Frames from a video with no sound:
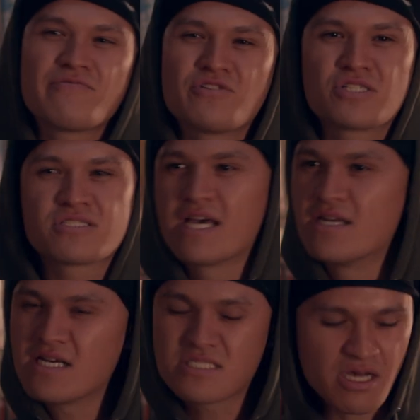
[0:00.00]
even just at
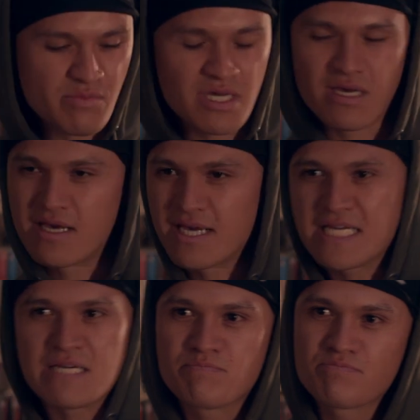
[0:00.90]
nighttime,
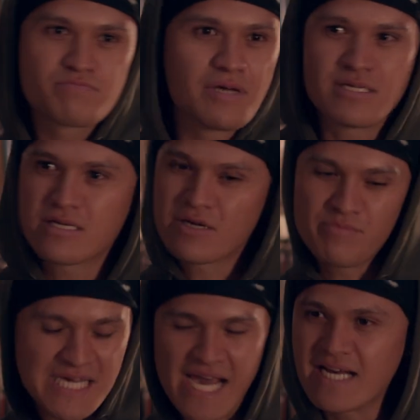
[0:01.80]
it can
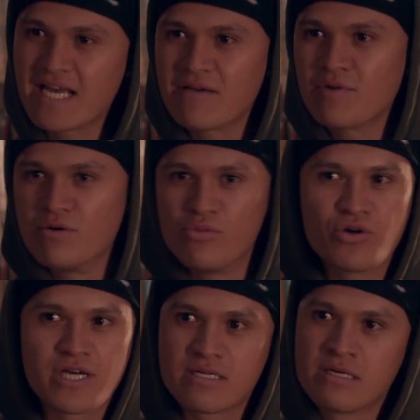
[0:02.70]
be 8 a.m. in the
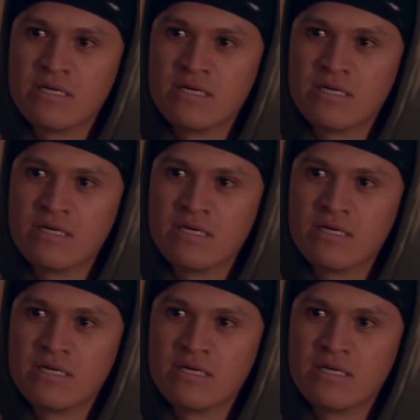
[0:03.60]
morning.